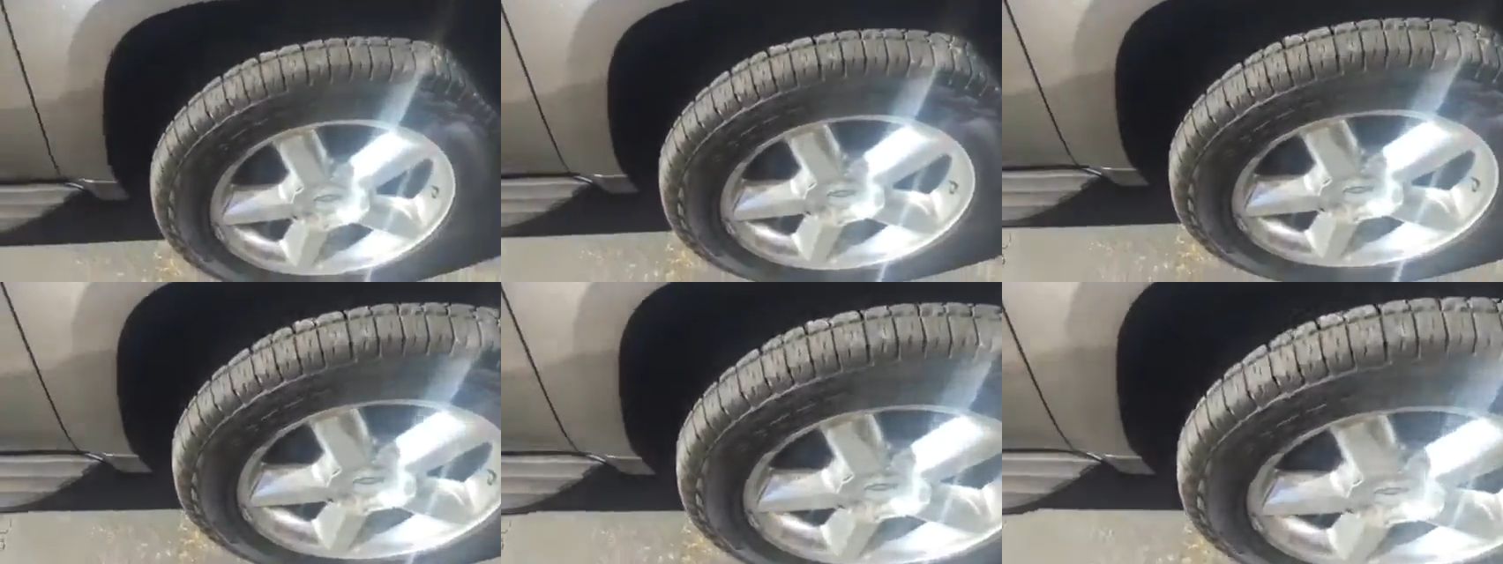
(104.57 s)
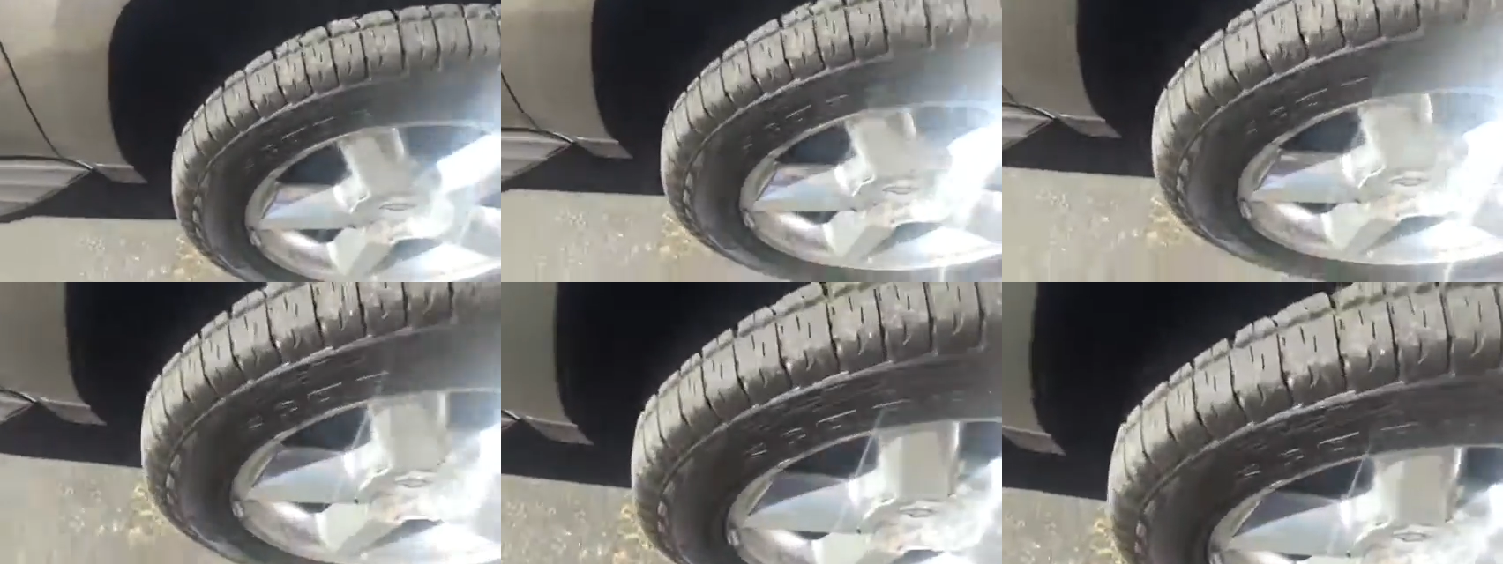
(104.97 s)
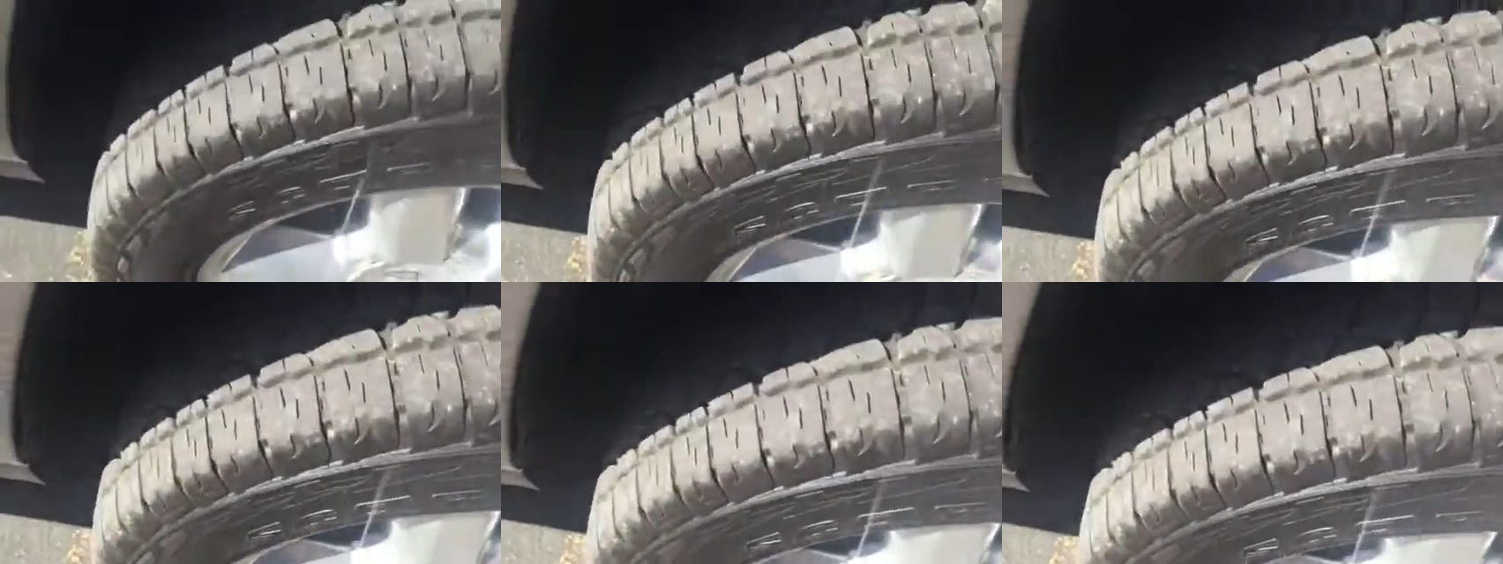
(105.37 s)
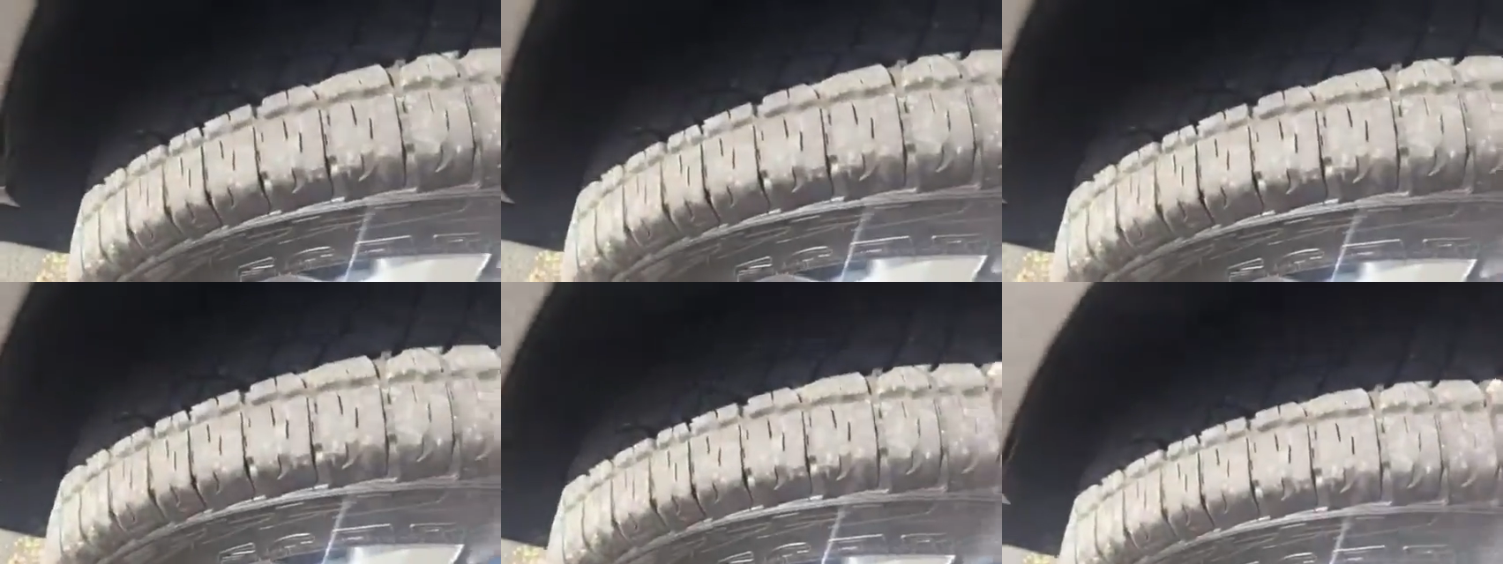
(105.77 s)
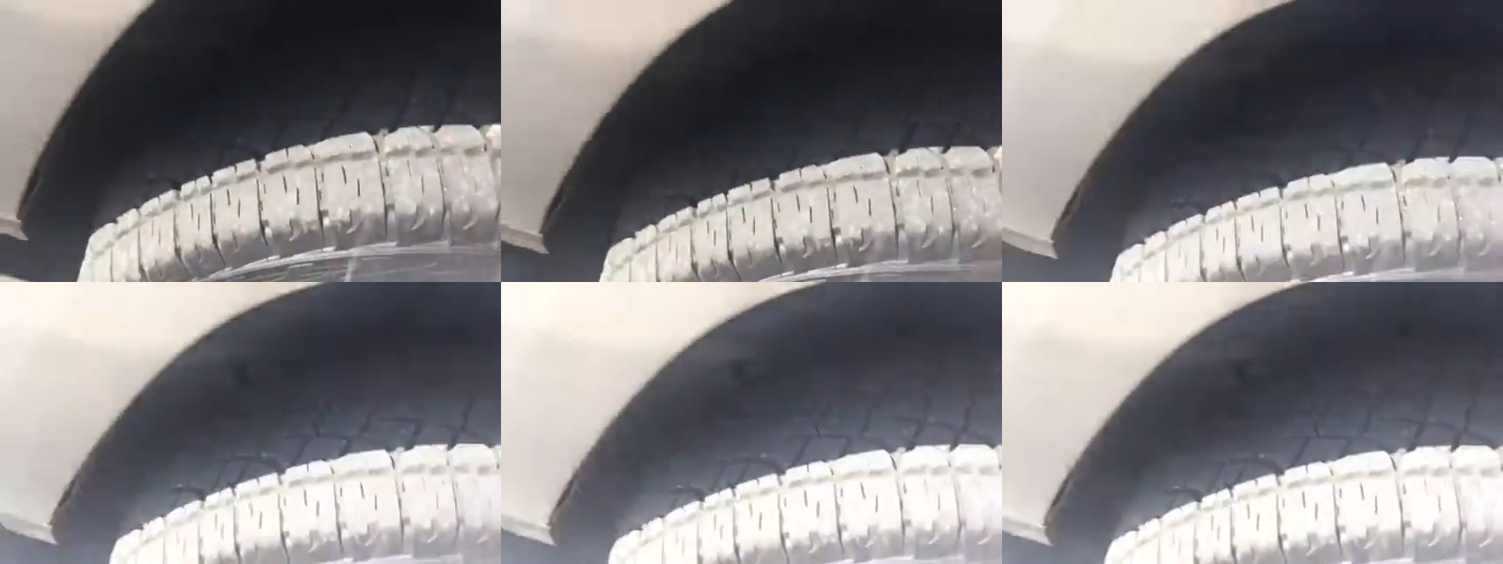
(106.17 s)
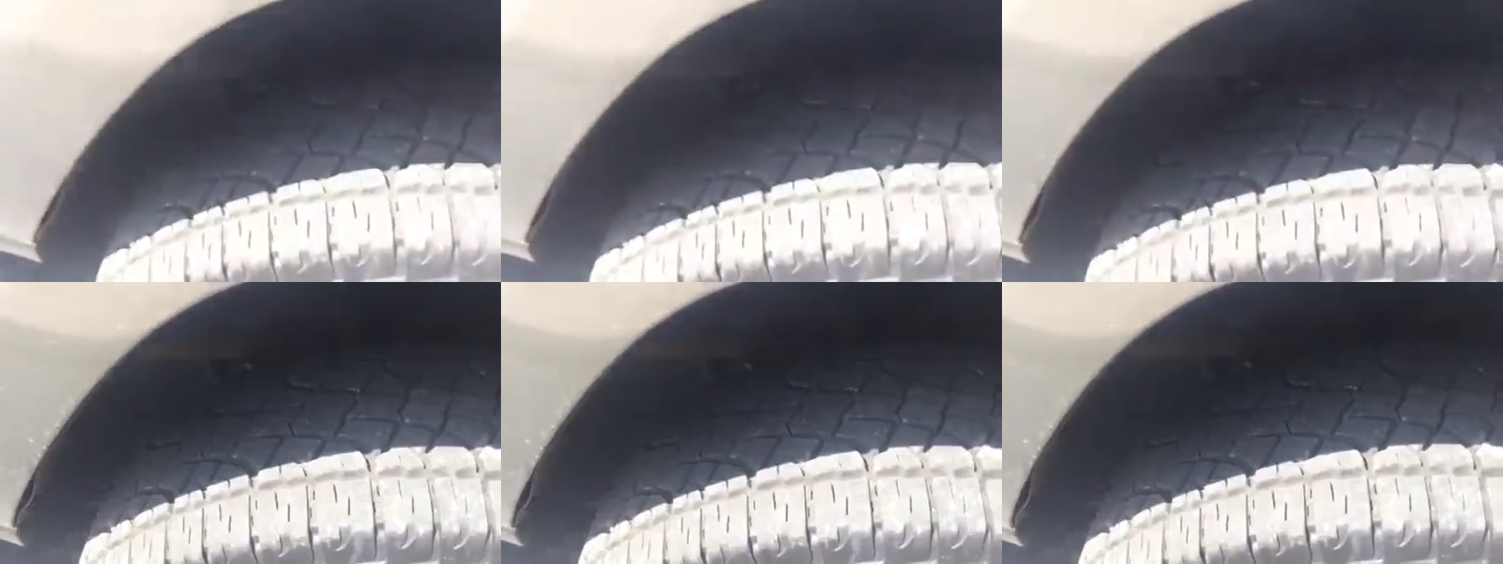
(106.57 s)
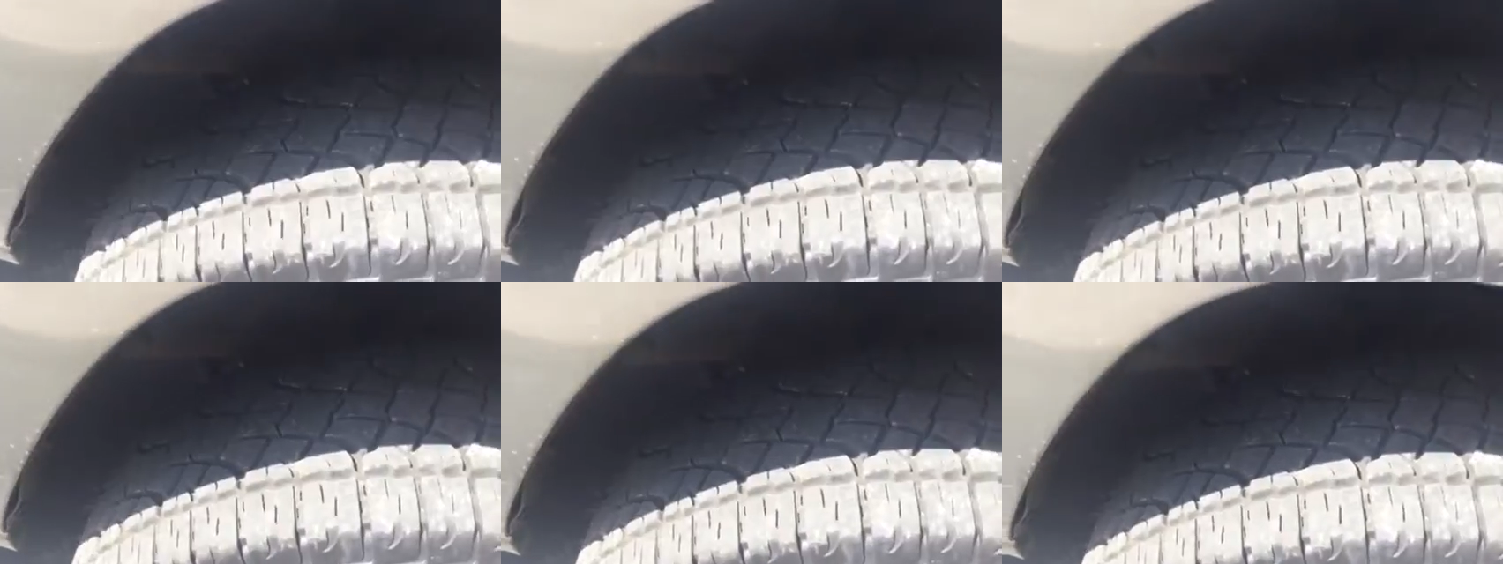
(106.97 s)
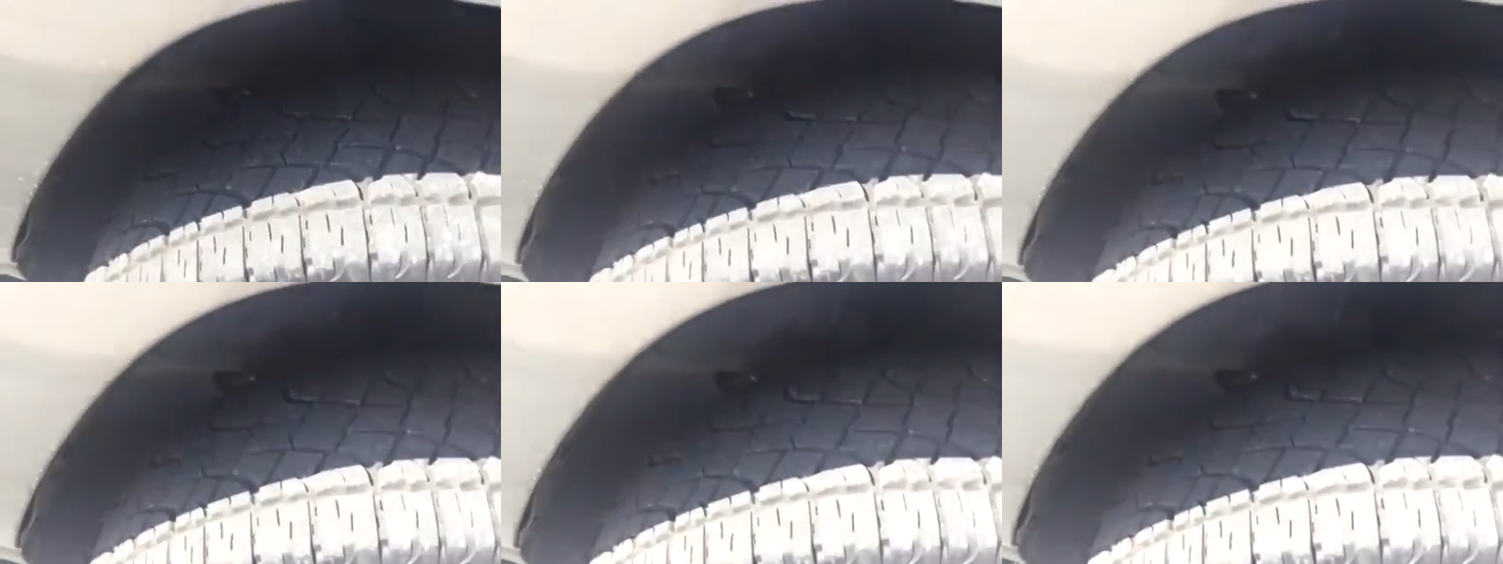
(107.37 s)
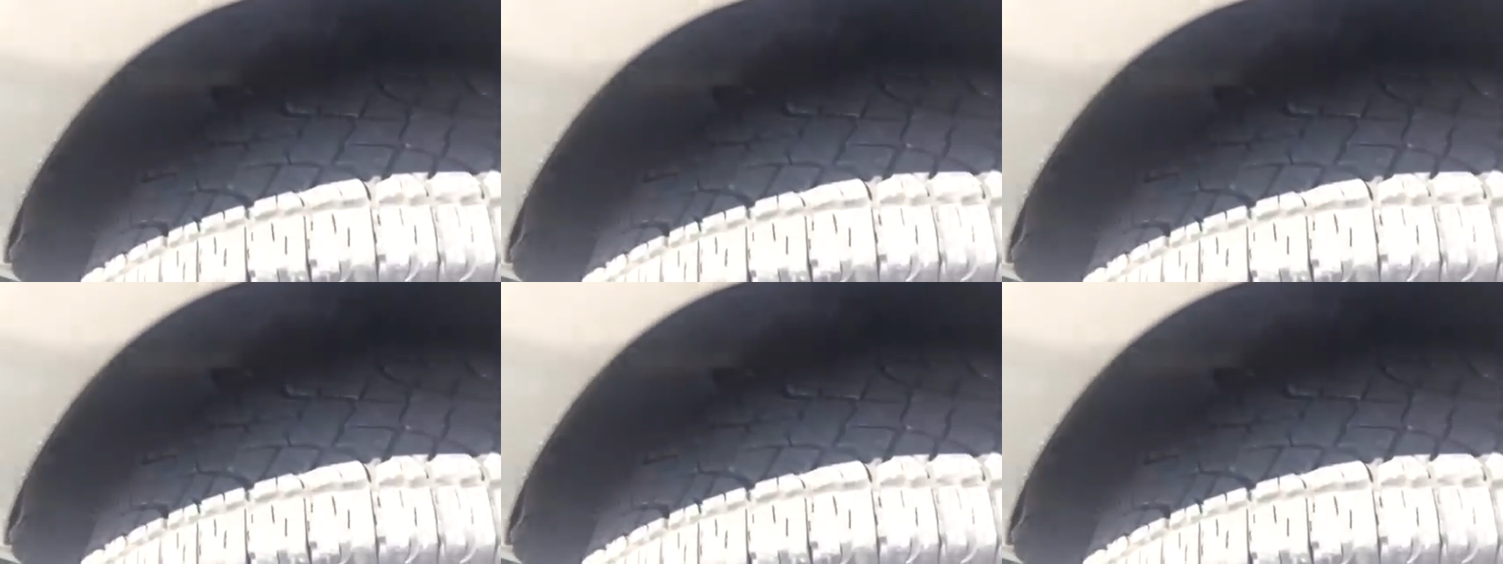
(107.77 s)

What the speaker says: [unreadable: no face in view]